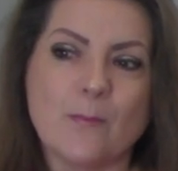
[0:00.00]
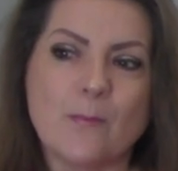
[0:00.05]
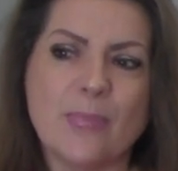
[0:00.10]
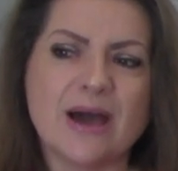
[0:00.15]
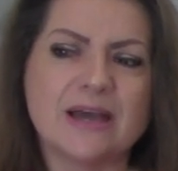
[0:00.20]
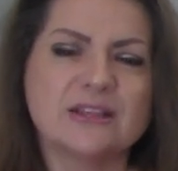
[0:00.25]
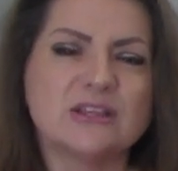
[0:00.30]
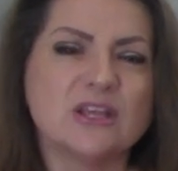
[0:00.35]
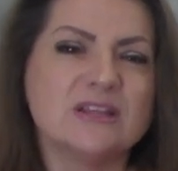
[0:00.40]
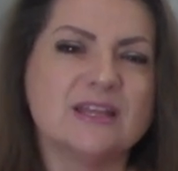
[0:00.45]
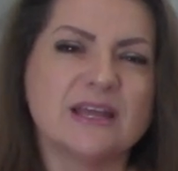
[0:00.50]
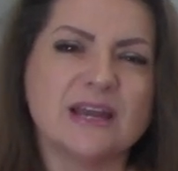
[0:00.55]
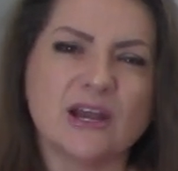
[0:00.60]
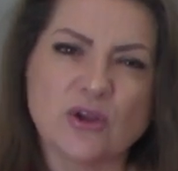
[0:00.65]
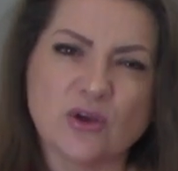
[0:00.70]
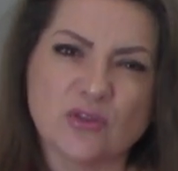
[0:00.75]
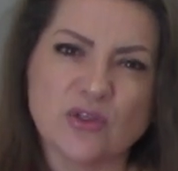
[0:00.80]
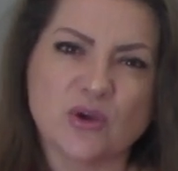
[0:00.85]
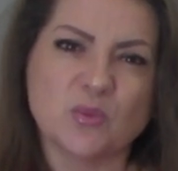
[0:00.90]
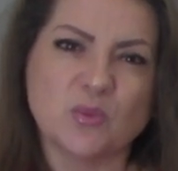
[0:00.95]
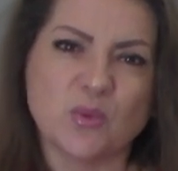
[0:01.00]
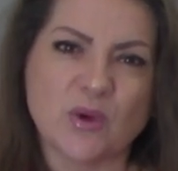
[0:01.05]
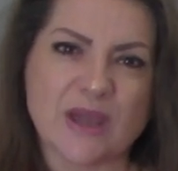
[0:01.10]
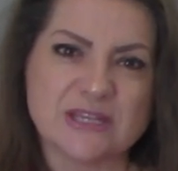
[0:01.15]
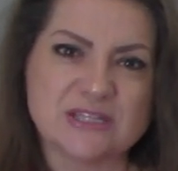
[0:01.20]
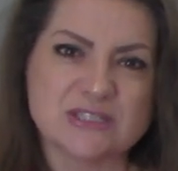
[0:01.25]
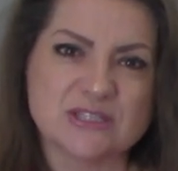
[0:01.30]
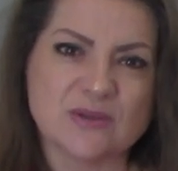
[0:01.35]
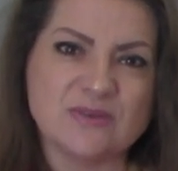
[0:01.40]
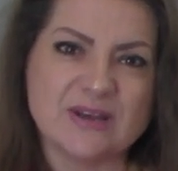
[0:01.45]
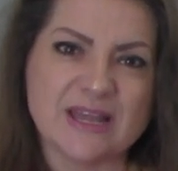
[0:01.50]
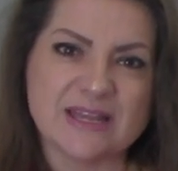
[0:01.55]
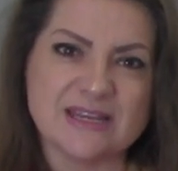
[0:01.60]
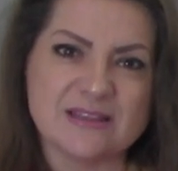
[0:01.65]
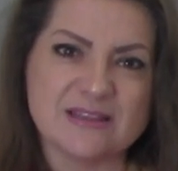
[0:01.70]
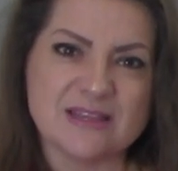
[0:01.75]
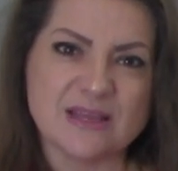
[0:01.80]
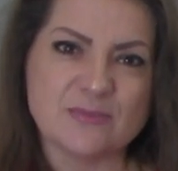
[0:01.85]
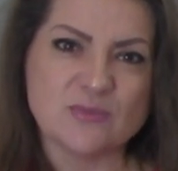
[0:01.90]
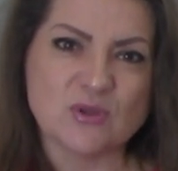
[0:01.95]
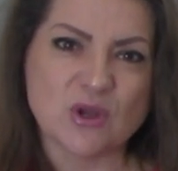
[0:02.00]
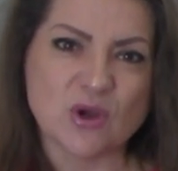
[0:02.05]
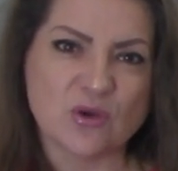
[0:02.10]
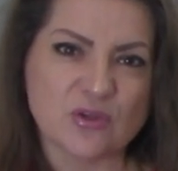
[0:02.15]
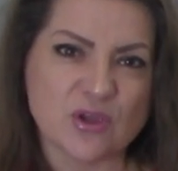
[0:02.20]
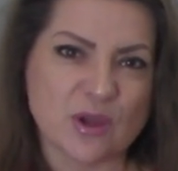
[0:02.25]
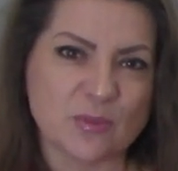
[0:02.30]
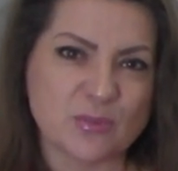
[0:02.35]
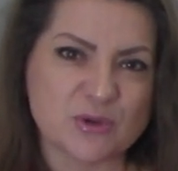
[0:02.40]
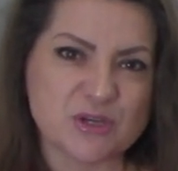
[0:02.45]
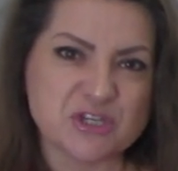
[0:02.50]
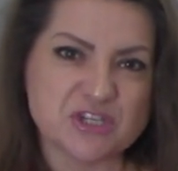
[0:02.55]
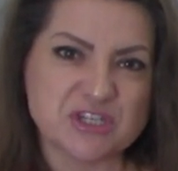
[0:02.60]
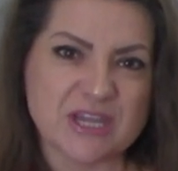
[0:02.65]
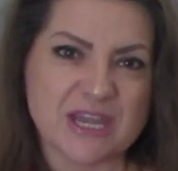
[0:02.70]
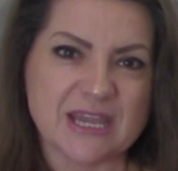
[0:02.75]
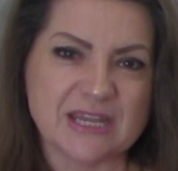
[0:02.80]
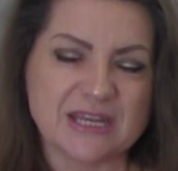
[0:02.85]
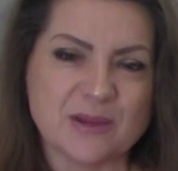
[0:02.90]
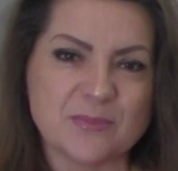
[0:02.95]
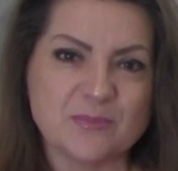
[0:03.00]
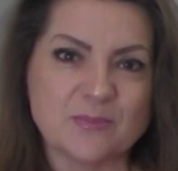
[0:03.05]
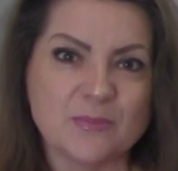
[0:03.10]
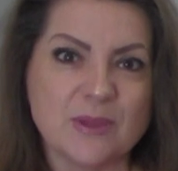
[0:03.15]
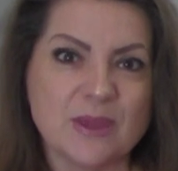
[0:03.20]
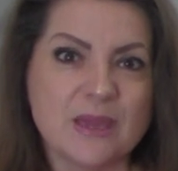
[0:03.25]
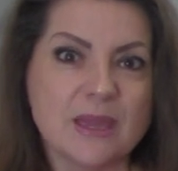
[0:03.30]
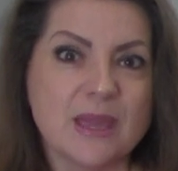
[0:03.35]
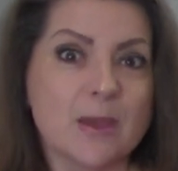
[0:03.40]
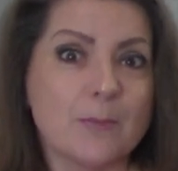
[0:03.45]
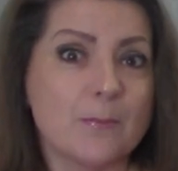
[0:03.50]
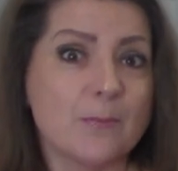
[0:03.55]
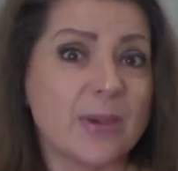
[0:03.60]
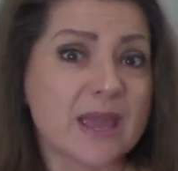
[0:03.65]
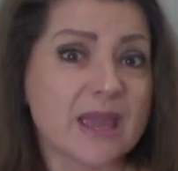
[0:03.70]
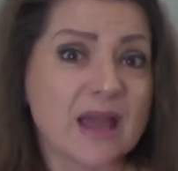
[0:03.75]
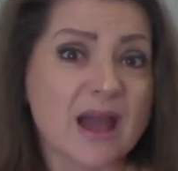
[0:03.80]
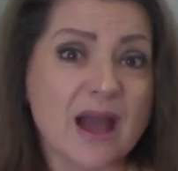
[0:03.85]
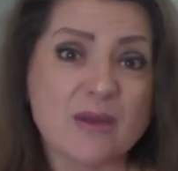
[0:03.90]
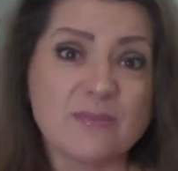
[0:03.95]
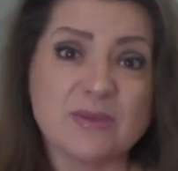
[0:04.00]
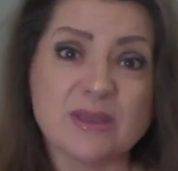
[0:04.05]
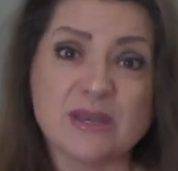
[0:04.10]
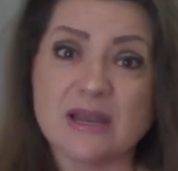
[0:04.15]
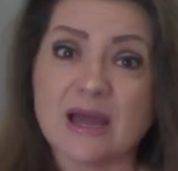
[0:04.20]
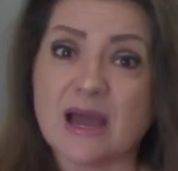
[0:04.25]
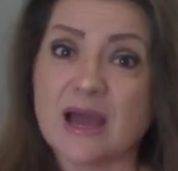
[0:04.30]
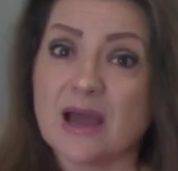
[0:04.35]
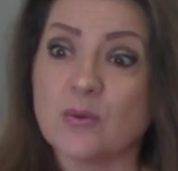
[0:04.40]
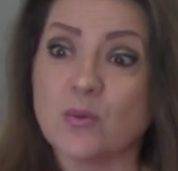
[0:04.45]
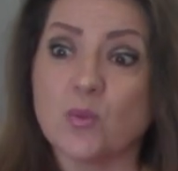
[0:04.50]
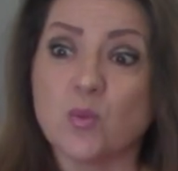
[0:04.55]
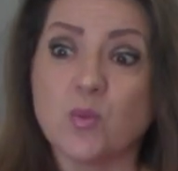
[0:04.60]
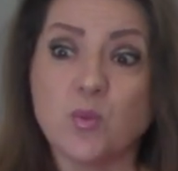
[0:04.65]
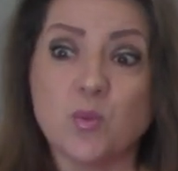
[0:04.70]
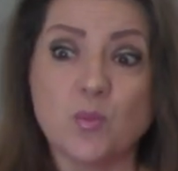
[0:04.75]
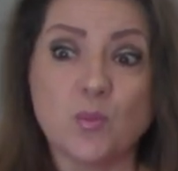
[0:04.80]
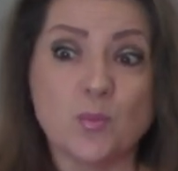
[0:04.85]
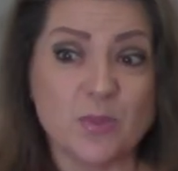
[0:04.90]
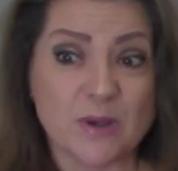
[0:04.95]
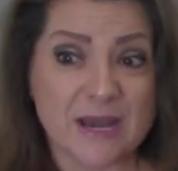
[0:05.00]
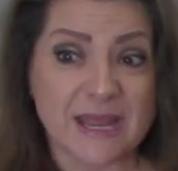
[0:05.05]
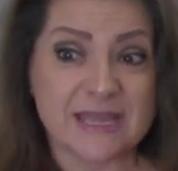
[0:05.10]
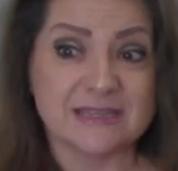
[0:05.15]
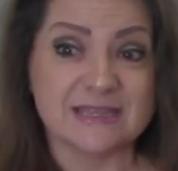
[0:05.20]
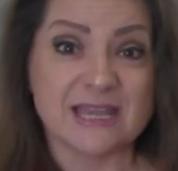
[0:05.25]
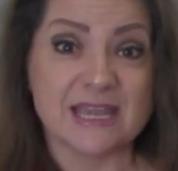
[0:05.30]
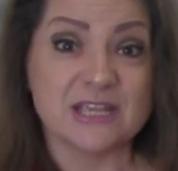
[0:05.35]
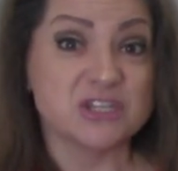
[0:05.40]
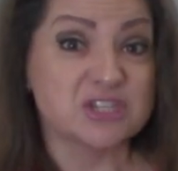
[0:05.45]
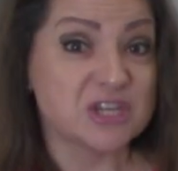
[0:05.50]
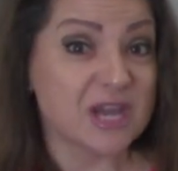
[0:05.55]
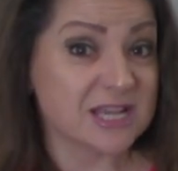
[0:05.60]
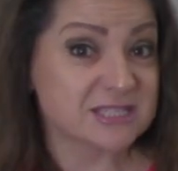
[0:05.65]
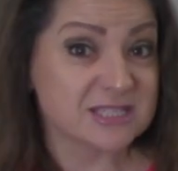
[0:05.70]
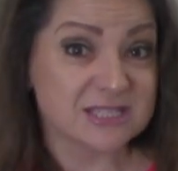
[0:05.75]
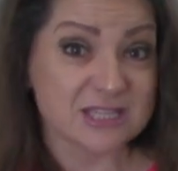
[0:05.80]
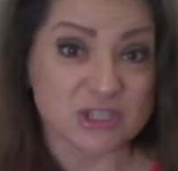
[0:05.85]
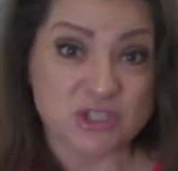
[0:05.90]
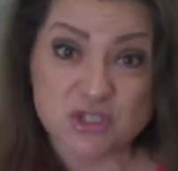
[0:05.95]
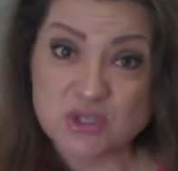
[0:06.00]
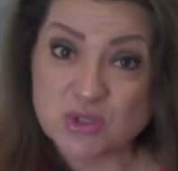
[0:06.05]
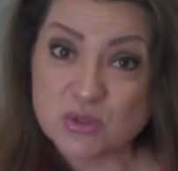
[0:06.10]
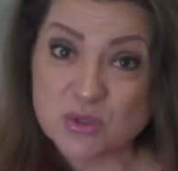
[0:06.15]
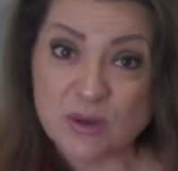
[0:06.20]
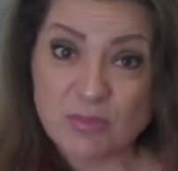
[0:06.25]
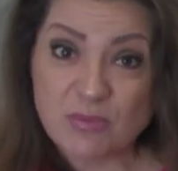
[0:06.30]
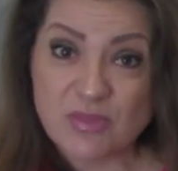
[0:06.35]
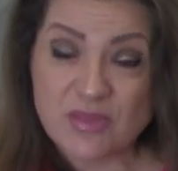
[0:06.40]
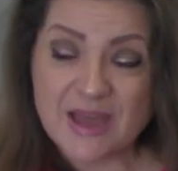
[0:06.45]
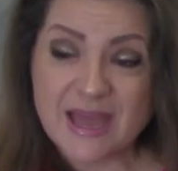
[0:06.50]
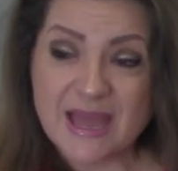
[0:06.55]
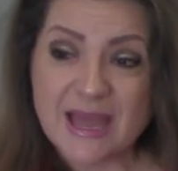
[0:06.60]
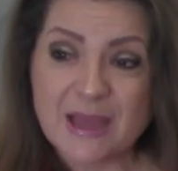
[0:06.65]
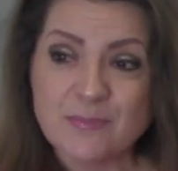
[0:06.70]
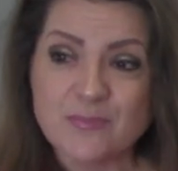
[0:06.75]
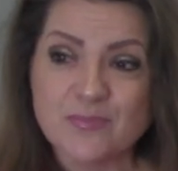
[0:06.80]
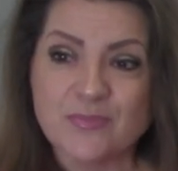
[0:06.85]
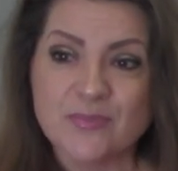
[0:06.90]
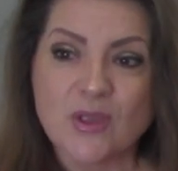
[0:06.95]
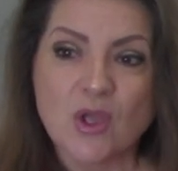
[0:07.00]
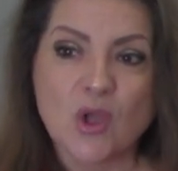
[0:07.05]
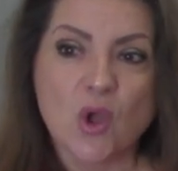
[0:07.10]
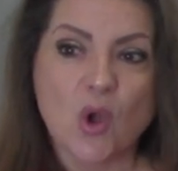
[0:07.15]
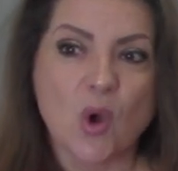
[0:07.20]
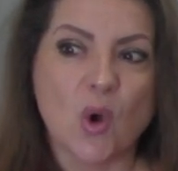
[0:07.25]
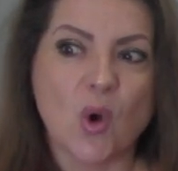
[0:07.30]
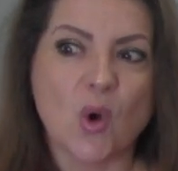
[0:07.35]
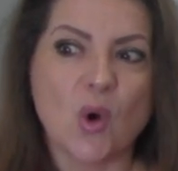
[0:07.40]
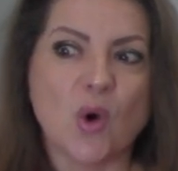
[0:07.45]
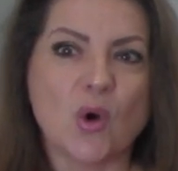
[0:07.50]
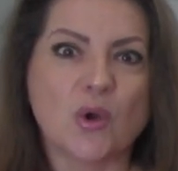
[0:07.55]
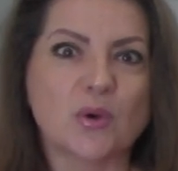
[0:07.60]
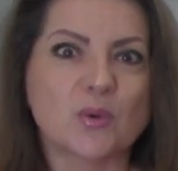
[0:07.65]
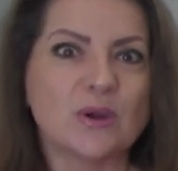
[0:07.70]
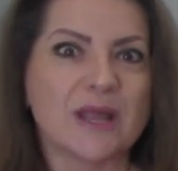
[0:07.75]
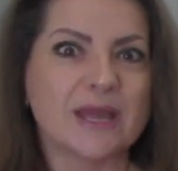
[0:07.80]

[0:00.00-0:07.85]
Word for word: But there are other ways of letting them know they appreciate them by having a play date, just the 2 of them, or